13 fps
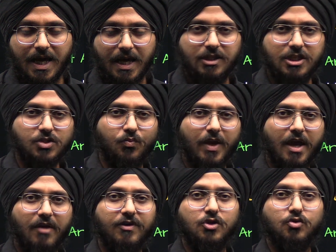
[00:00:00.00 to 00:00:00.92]
In this
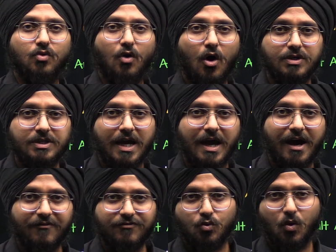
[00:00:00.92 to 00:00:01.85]
way, we do not
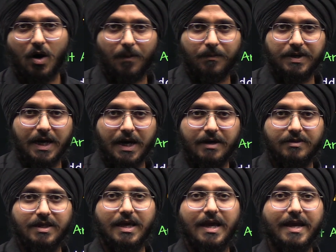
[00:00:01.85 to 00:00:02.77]
have to
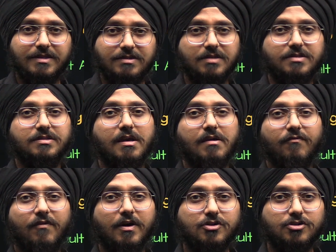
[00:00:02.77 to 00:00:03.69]
update the
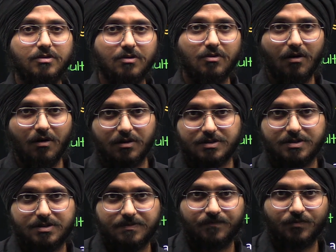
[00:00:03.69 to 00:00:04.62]
existing function
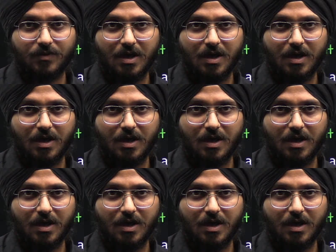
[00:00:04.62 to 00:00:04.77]
calls.